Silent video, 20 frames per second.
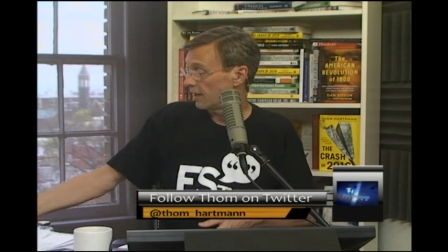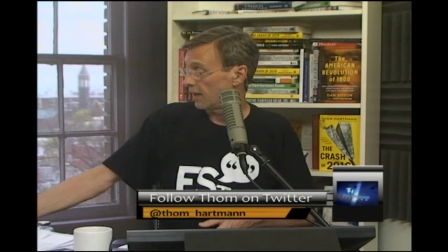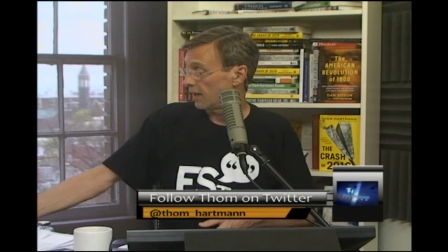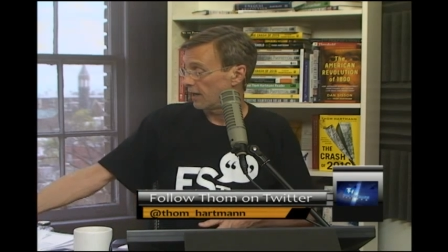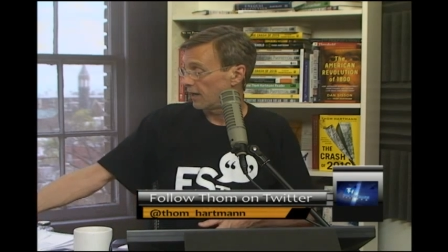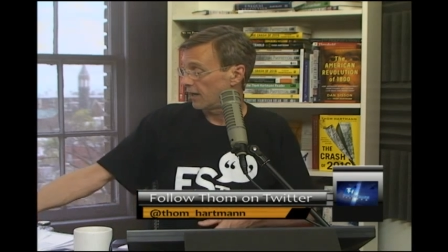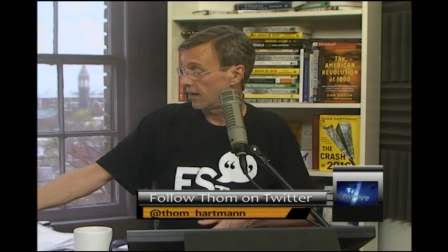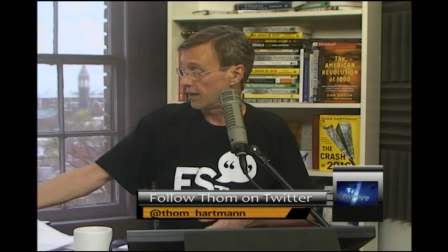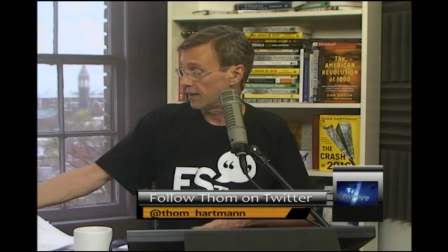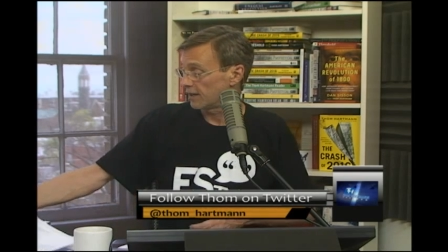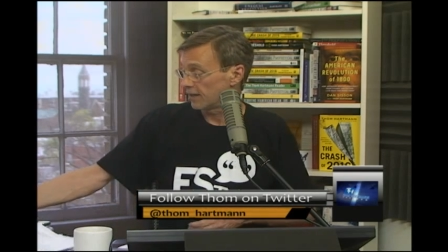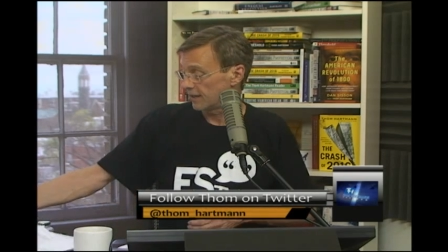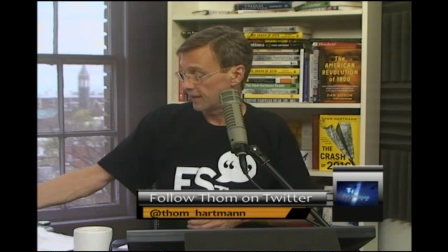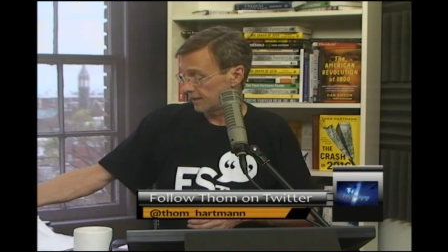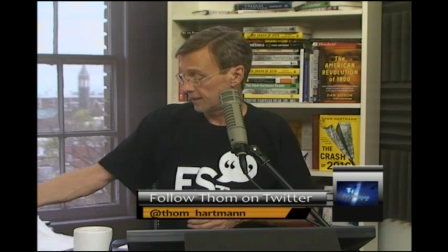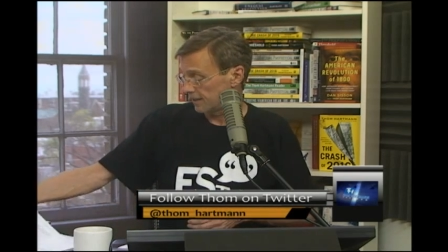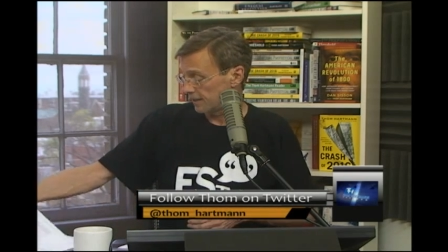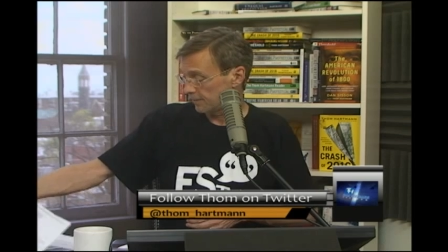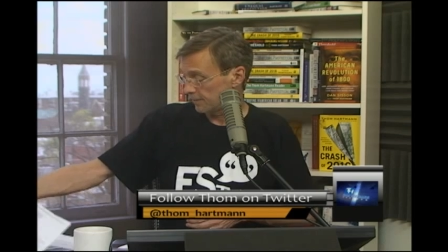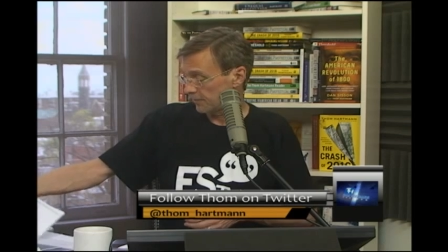and
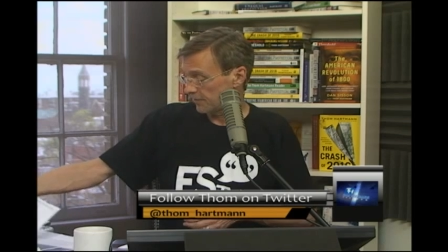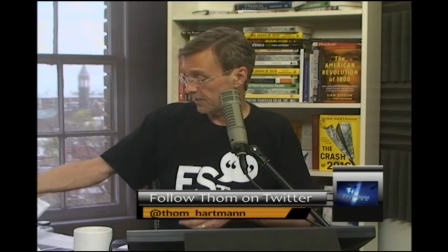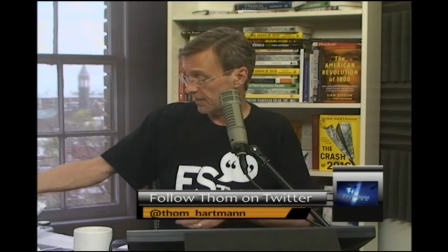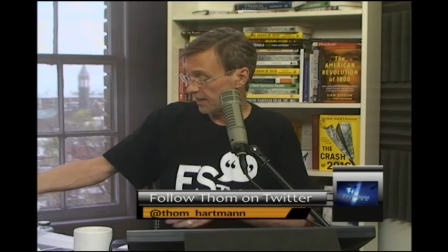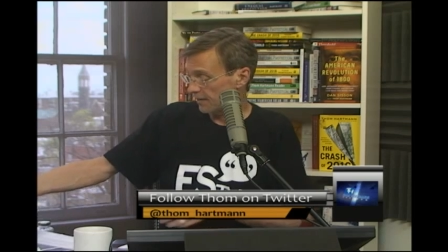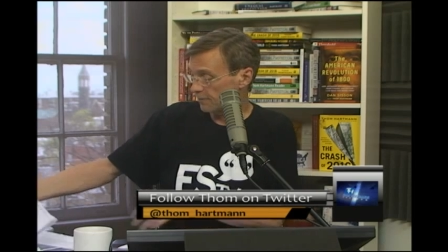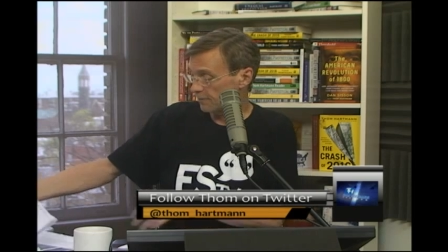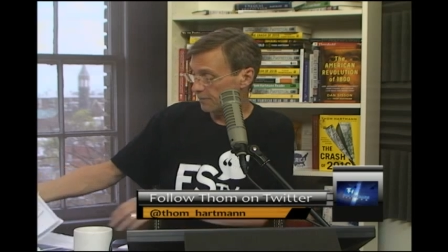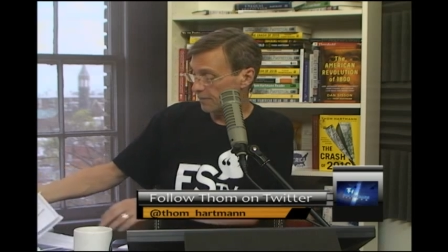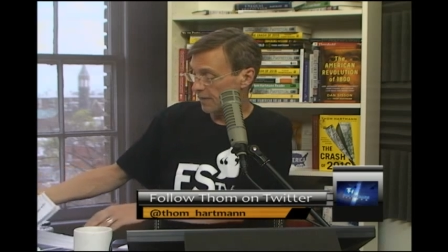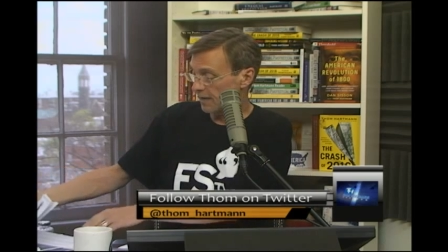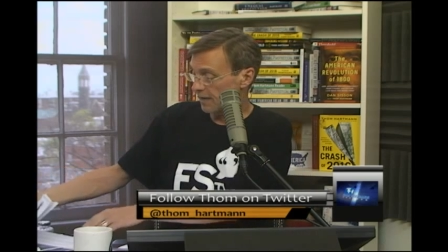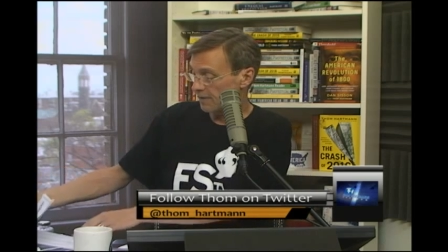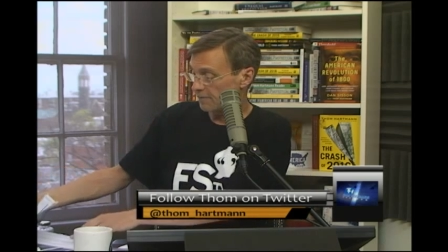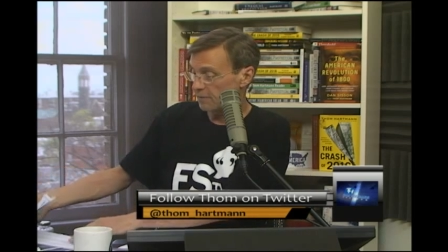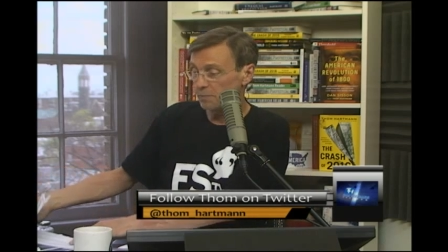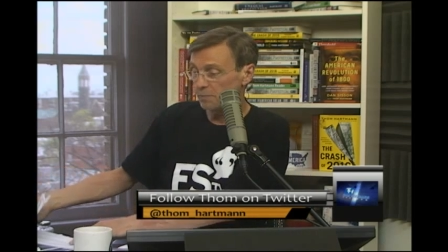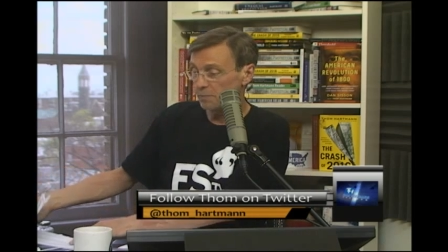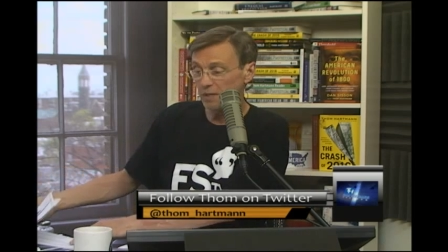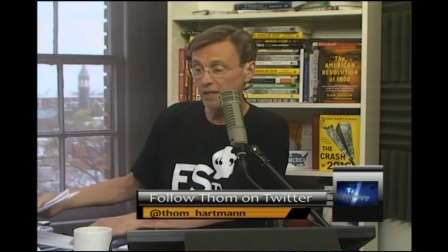uh, that I've, I've
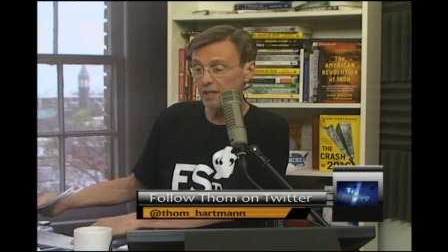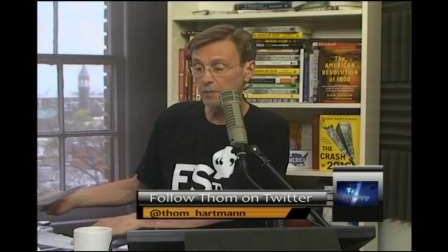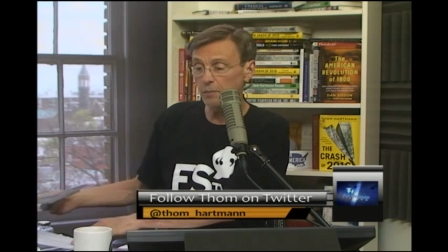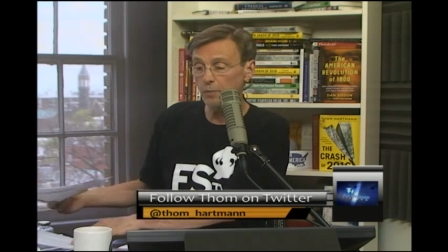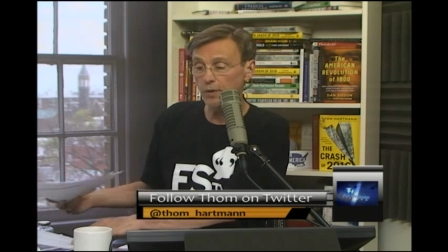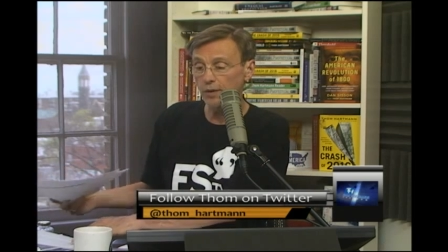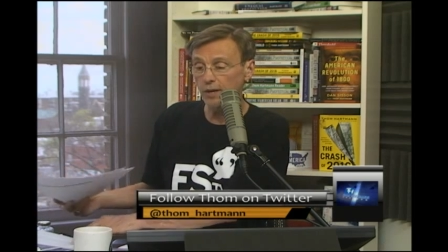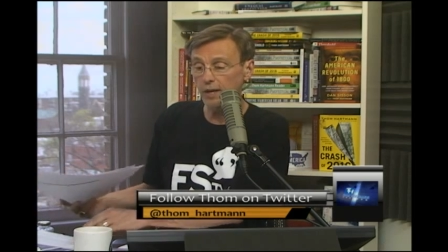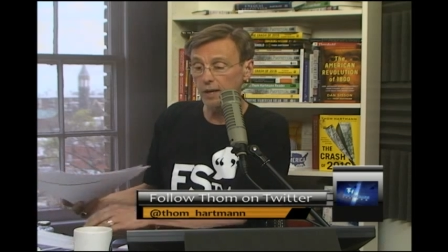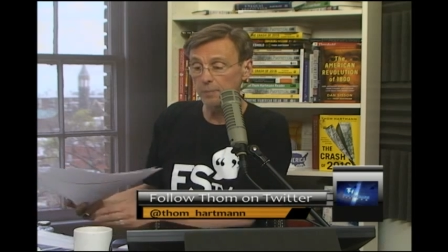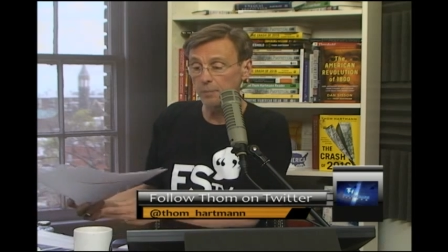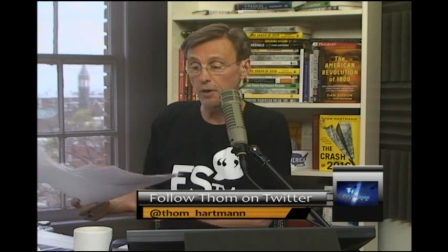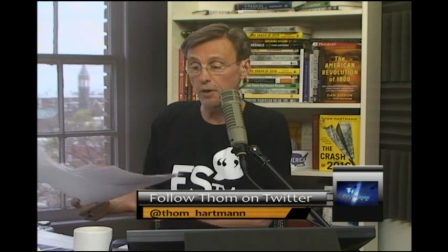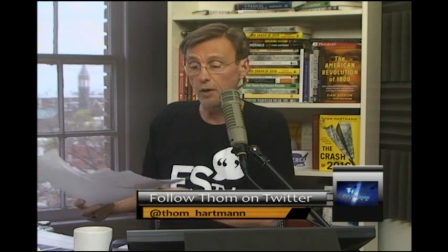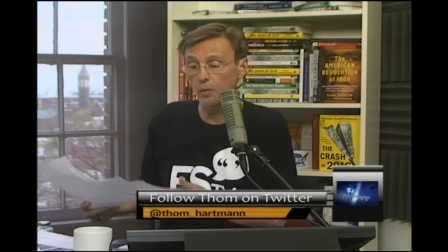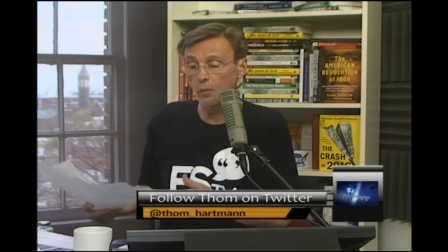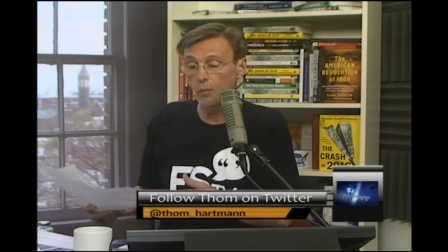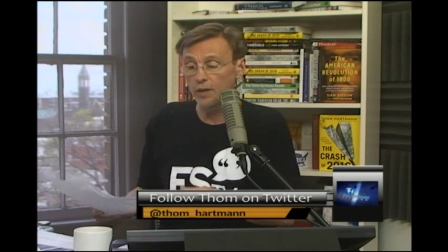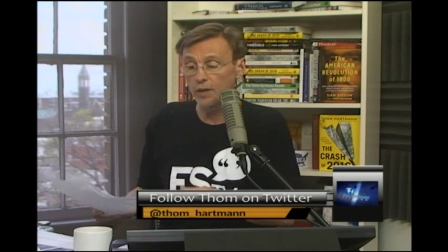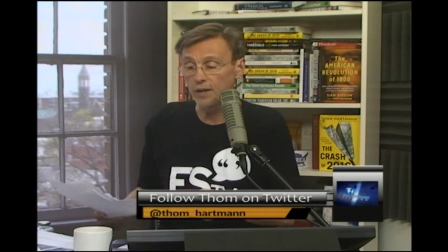been meaning to bring up
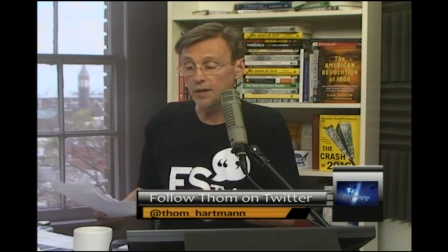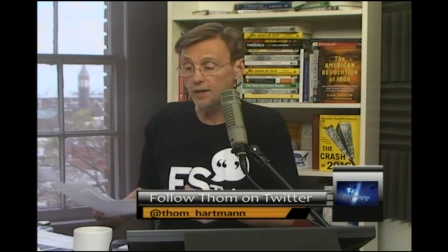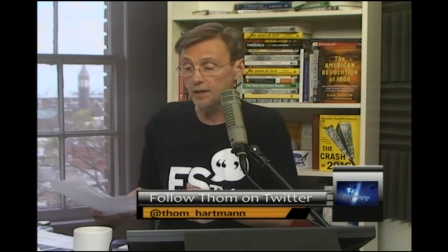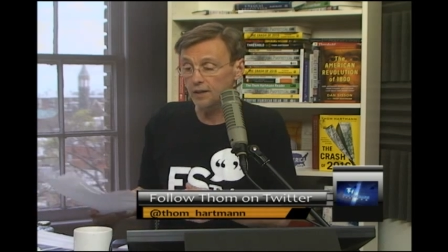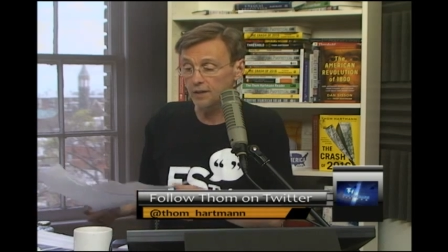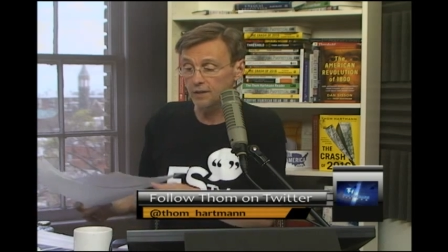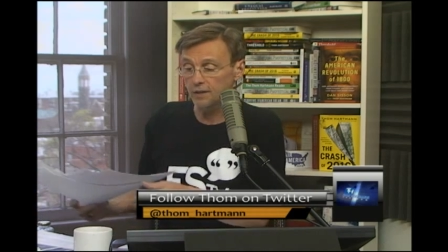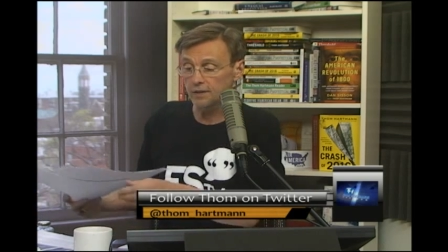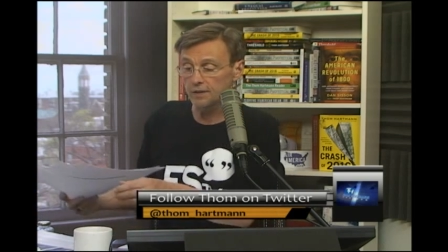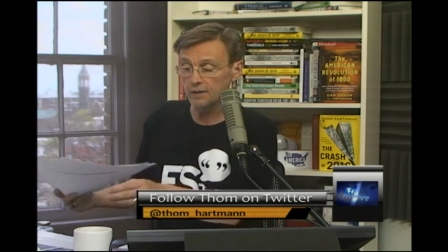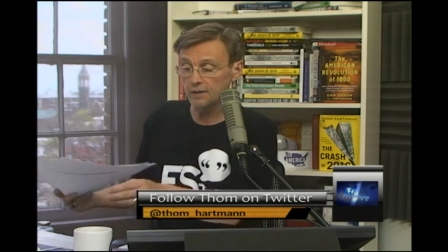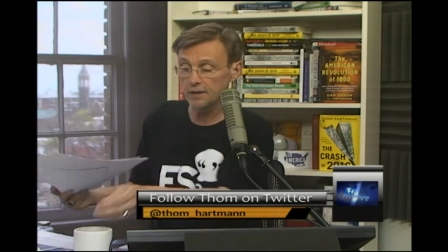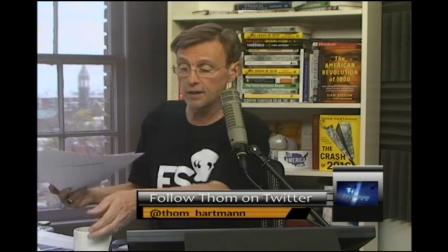all week and,